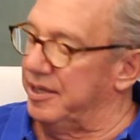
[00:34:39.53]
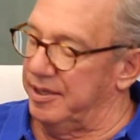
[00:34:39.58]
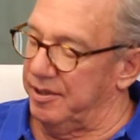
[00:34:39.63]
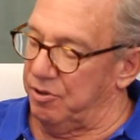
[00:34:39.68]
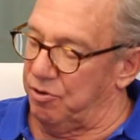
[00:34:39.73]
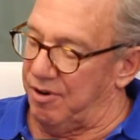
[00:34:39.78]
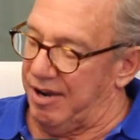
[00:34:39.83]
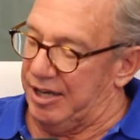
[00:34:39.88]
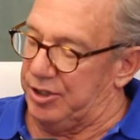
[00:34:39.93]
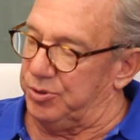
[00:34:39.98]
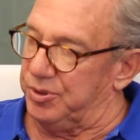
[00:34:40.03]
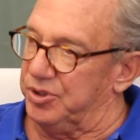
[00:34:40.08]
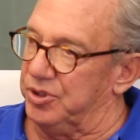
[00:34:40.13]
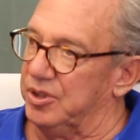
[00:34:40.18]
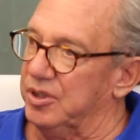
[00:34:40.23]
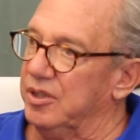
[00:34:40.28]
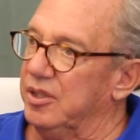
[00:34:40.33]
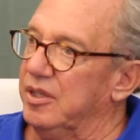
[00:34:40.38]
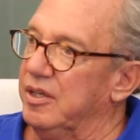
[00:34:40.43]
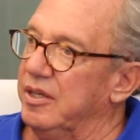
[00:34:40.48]
graduates
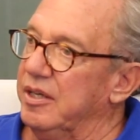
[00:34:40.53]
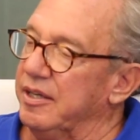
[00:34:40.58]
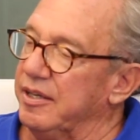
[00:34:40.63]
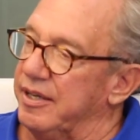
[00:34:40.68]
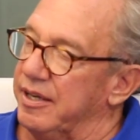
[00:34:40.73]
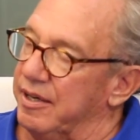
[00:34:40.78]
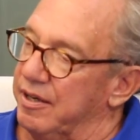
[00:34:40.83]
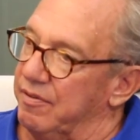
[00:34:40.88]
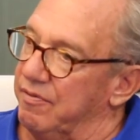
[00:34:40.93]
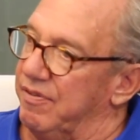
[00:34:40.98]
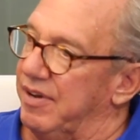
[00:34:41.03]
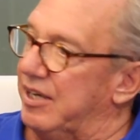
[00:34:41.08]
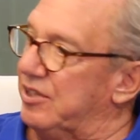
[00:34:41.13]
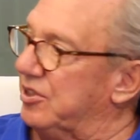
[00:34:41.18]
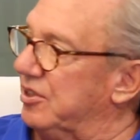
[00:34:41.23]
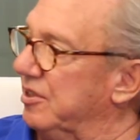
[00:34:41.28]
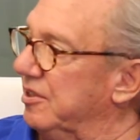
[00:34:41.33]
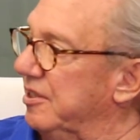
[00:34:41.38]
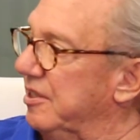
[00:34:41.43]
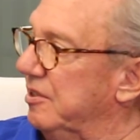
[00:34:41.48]
can invest
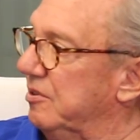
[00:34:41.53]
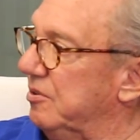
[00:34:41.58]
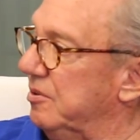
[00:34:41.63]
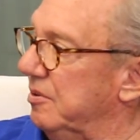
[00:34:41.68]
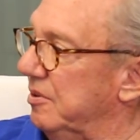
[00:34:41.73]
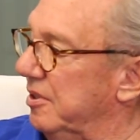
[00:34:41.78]
in these